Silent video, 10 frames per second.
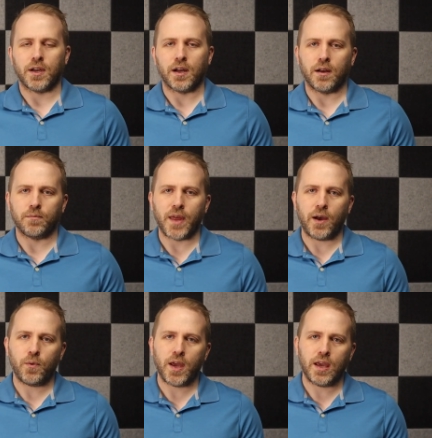
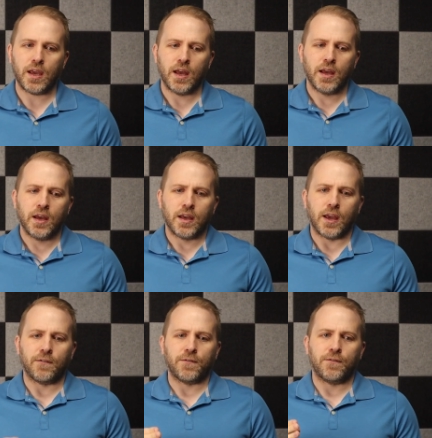That way,
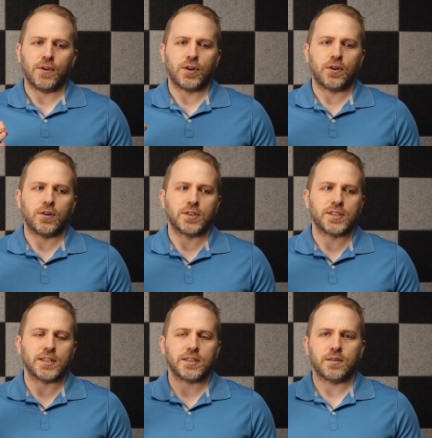if your
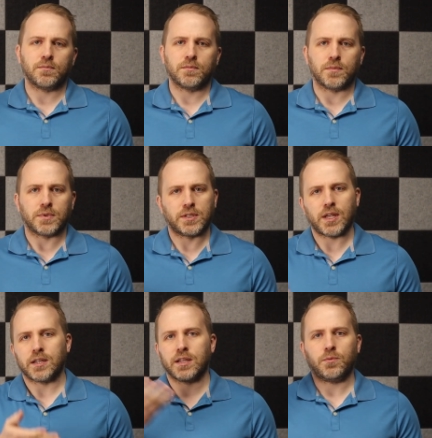system
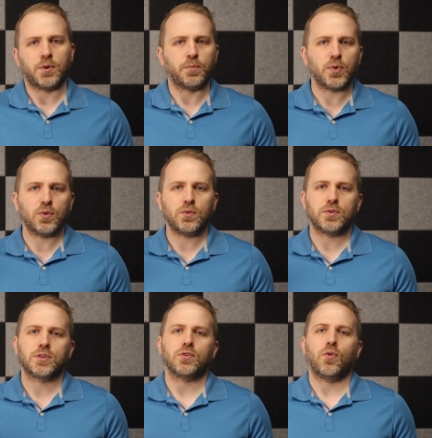suddenly
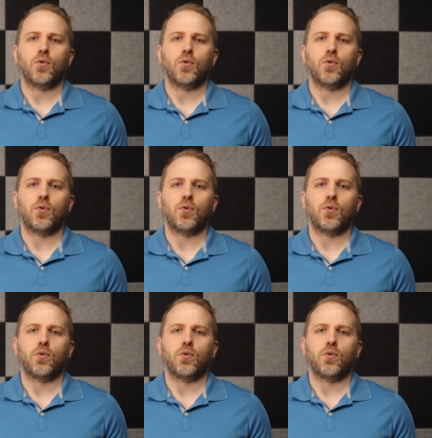reboots,